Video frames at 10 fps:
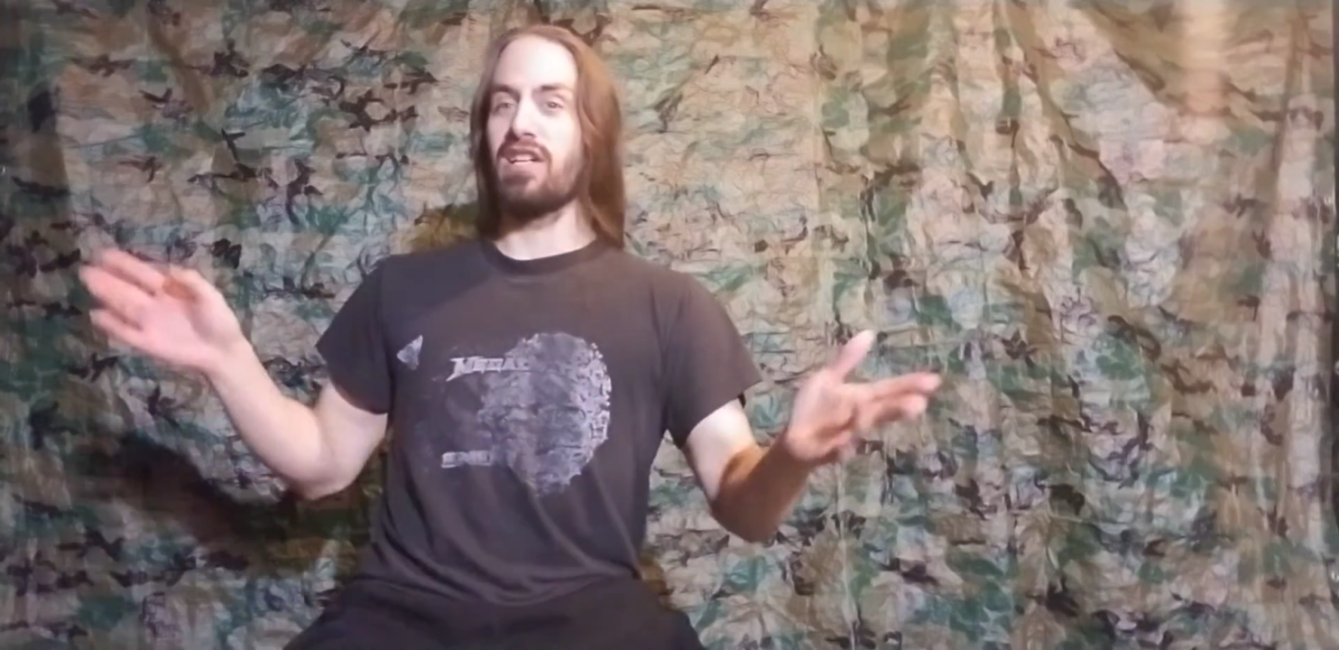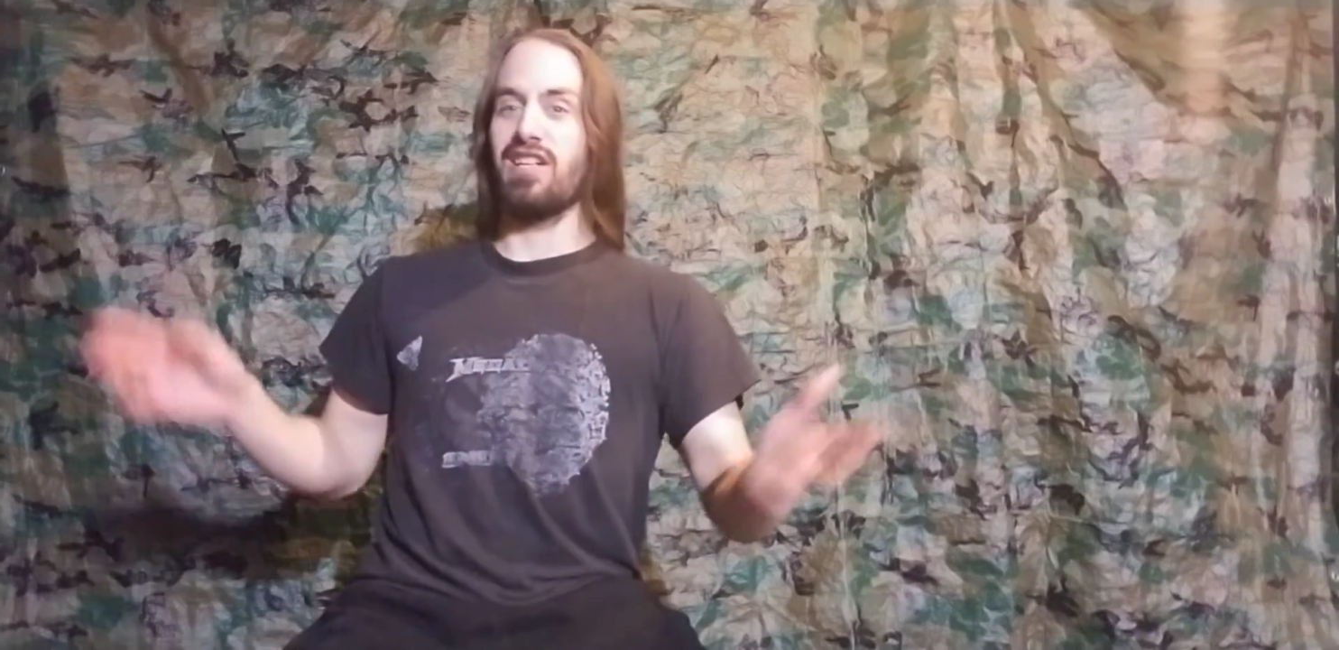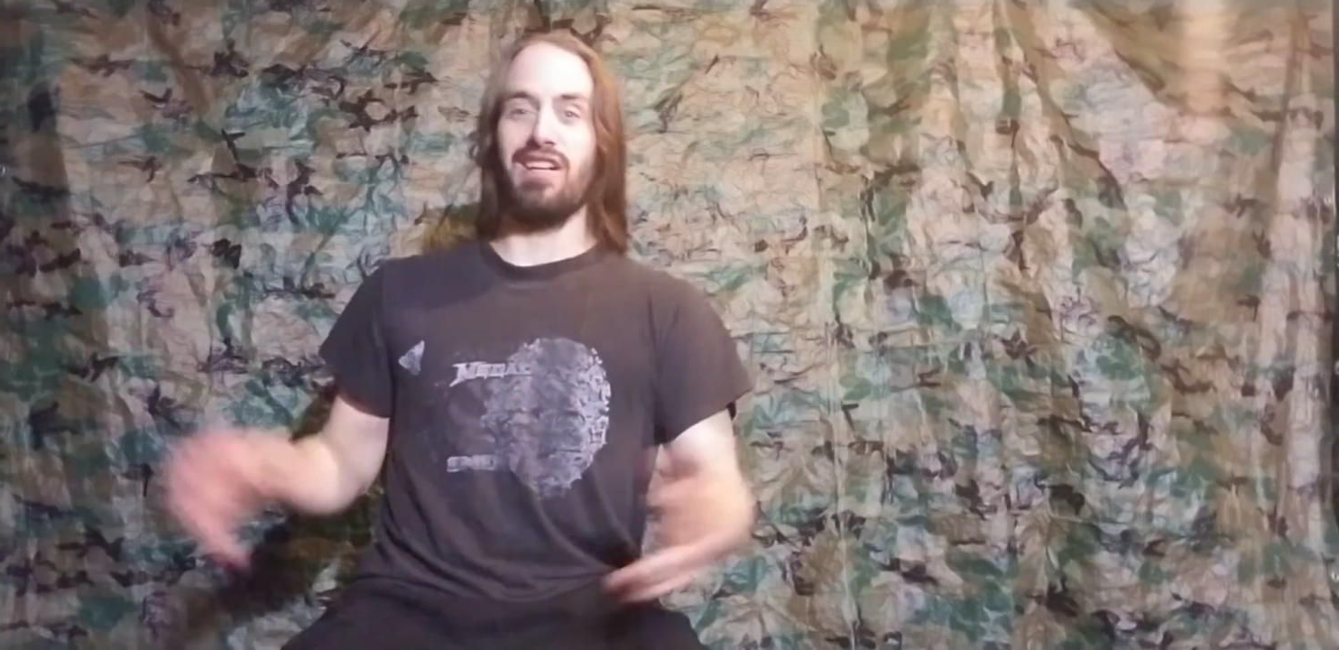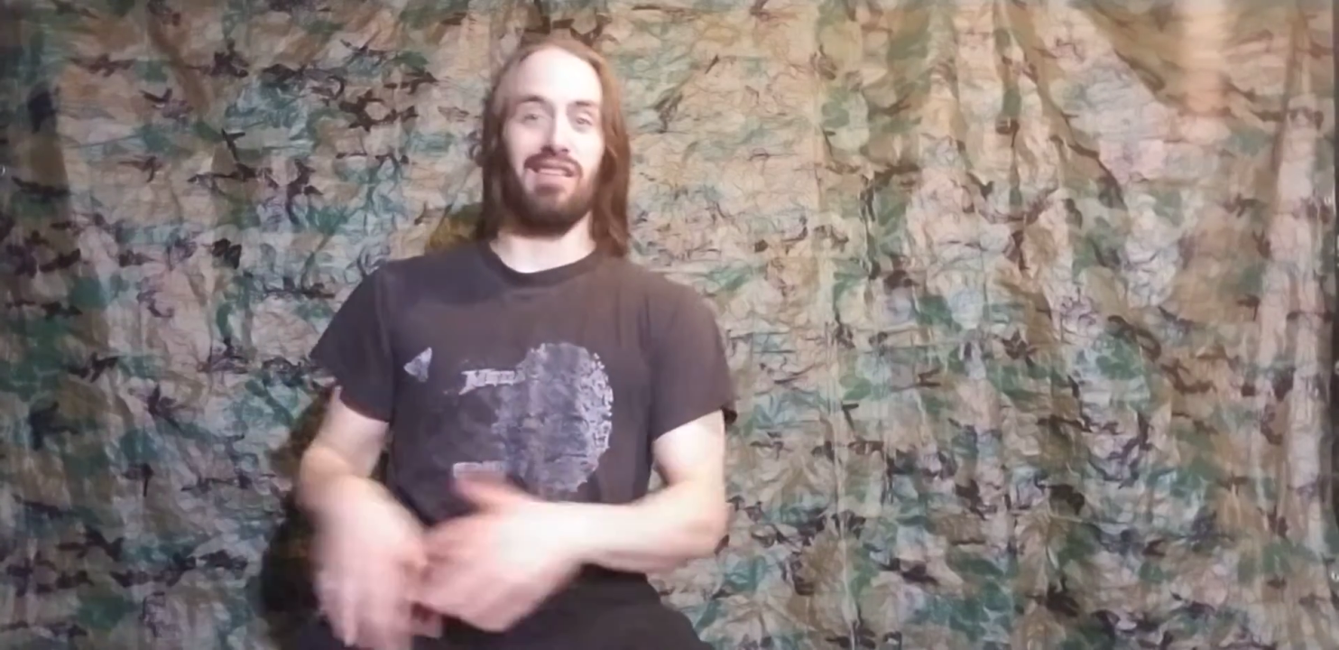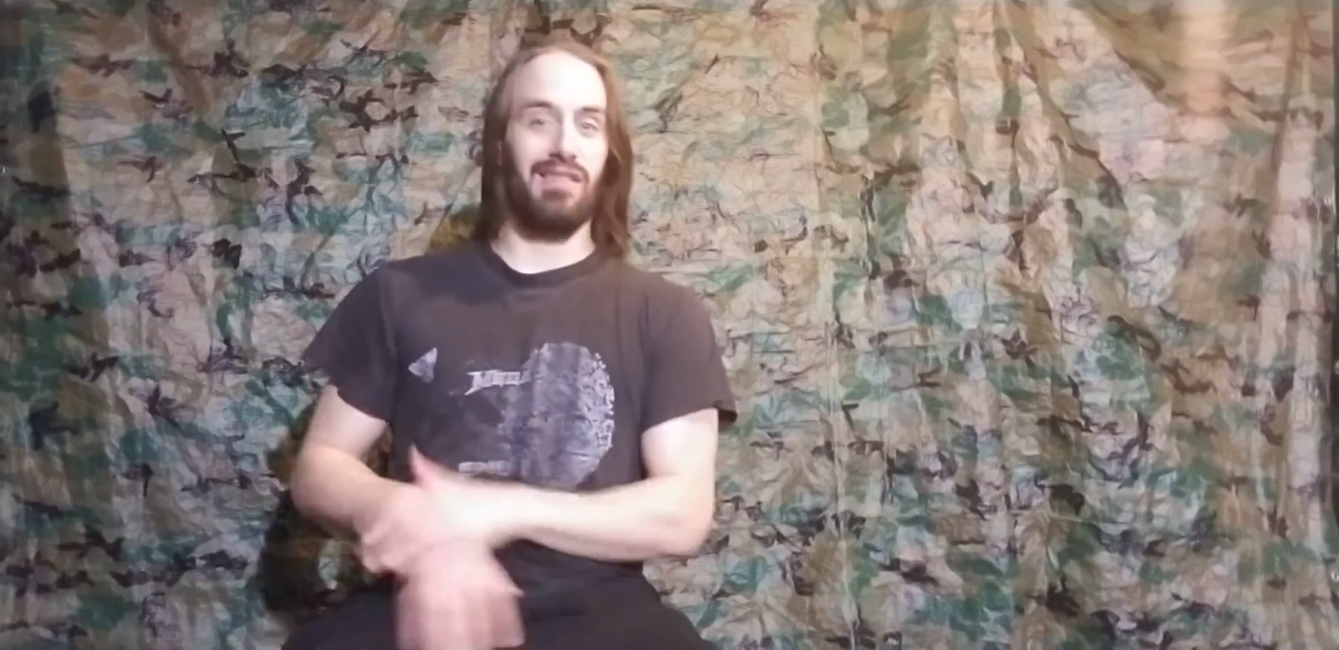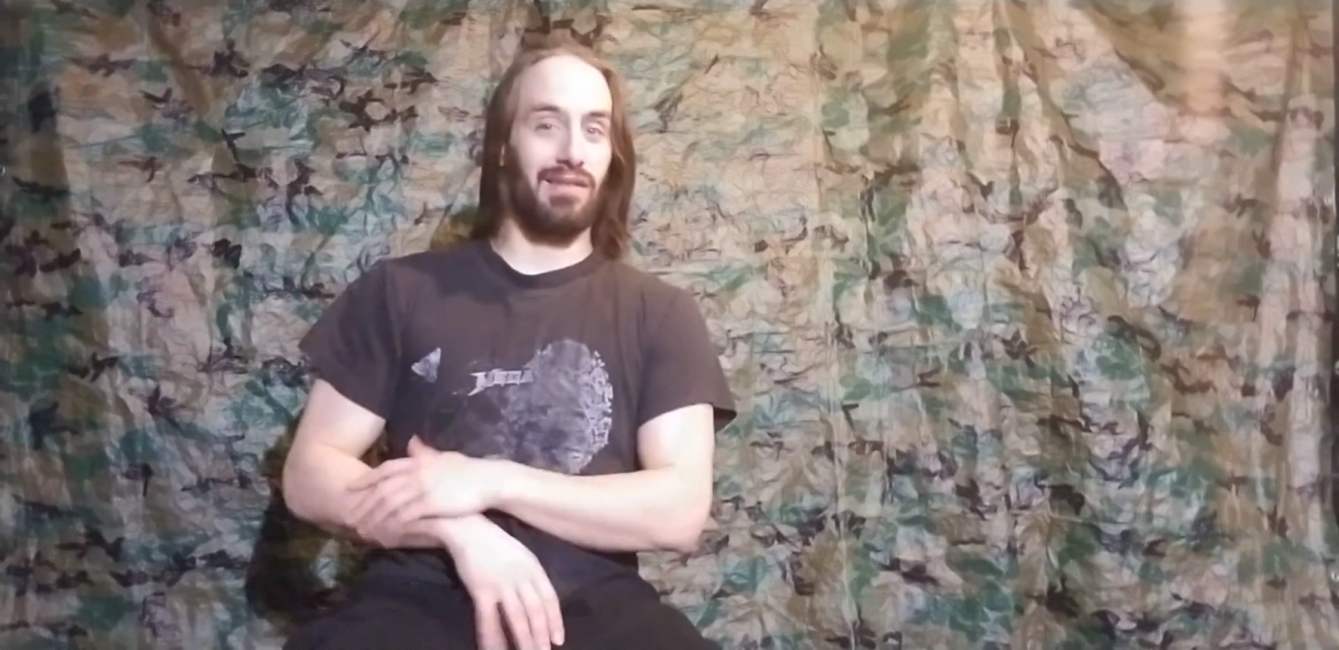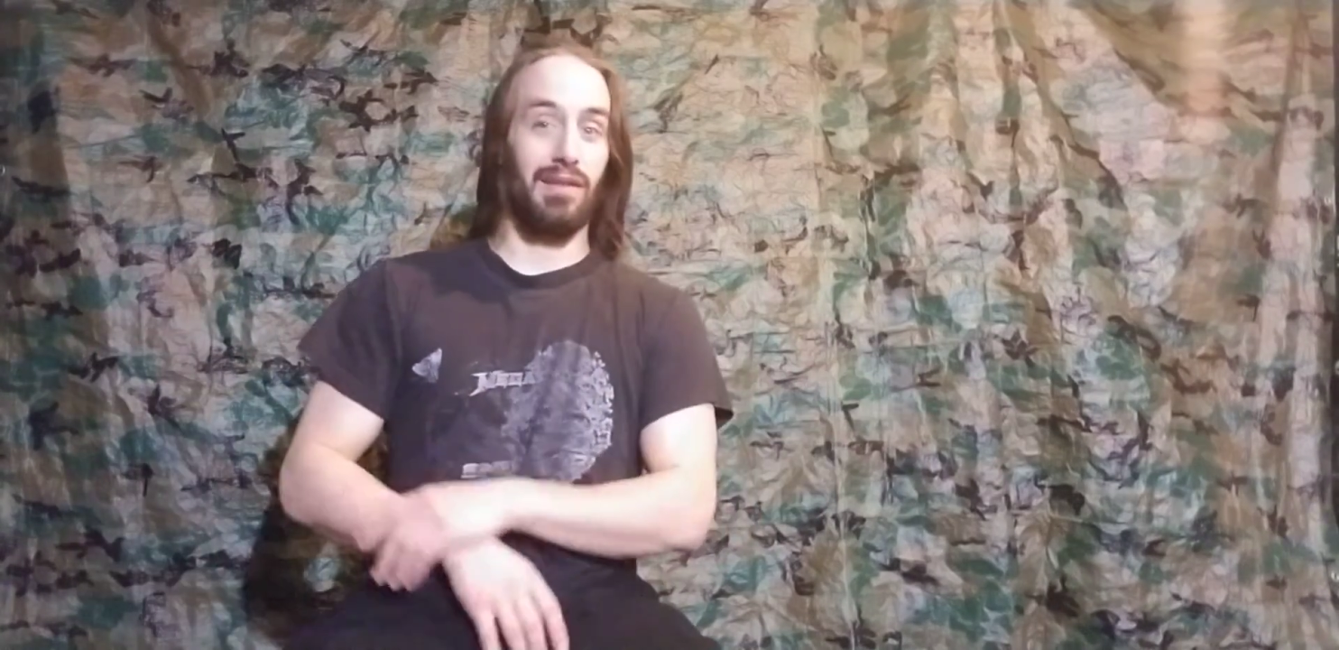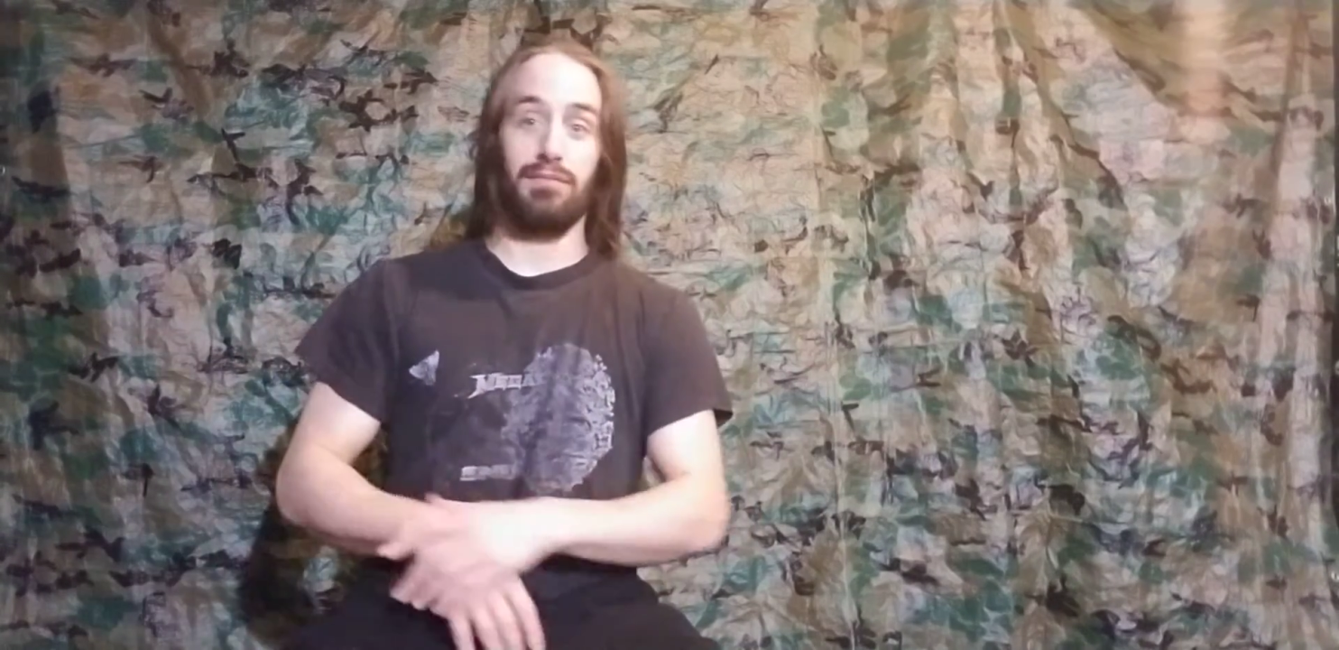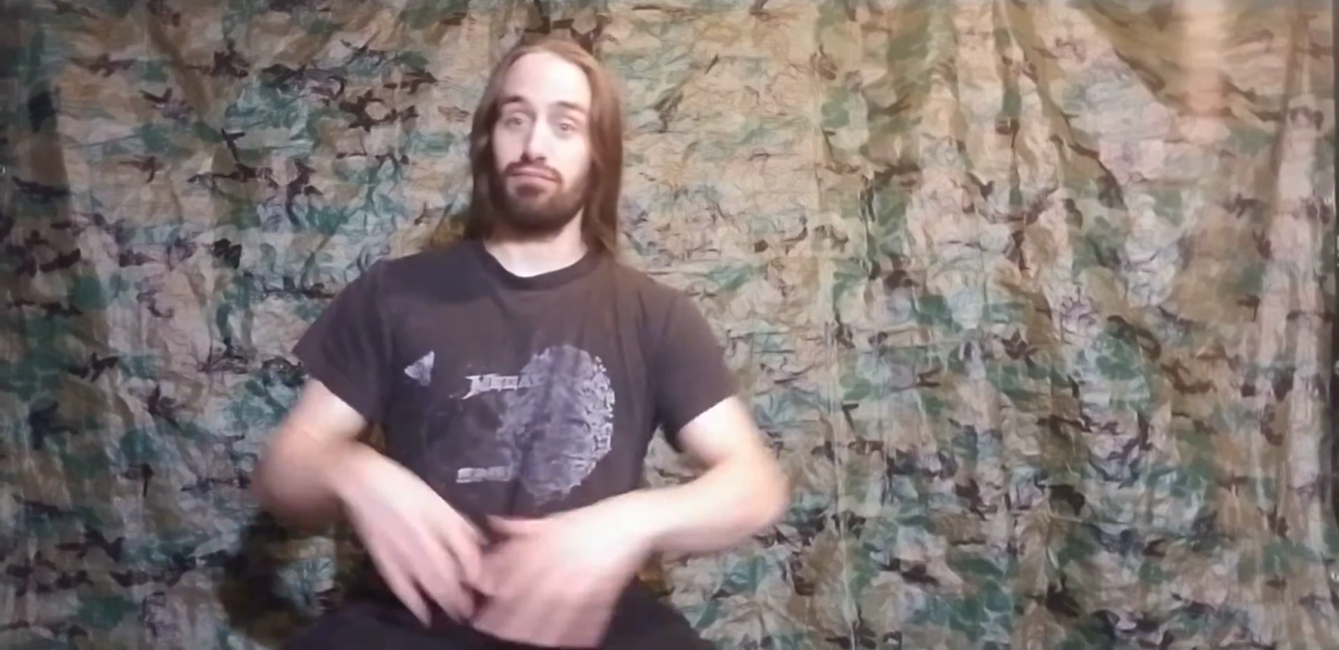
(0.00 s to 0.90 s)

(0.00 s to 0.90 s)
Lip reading: a cuck, like,